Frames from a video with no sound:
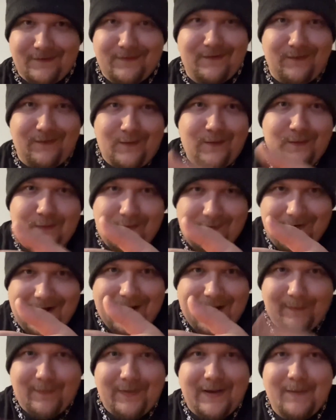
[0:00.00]
so do a
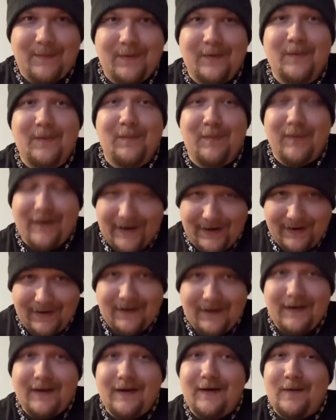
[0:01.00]
lot of people, but
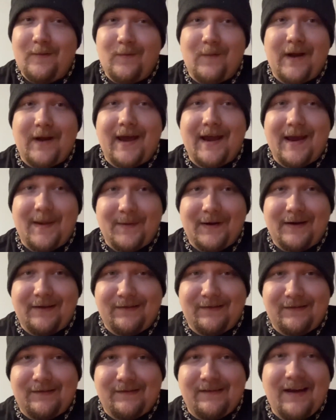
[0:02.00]
what I am going to
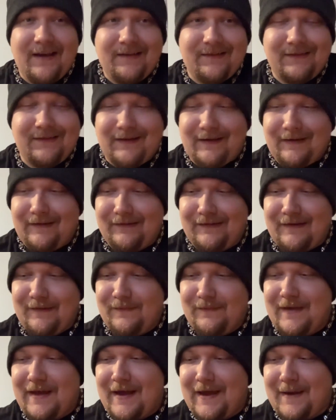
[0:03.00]
suggest is
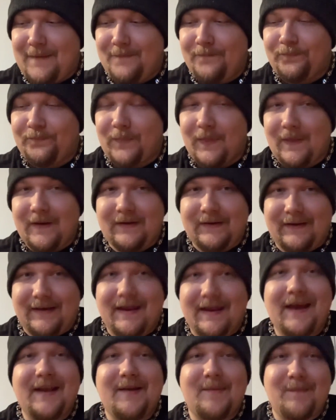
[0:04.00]
if they
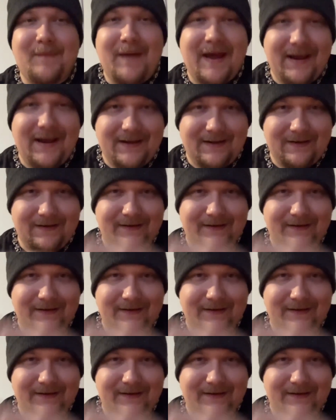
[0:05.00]
did make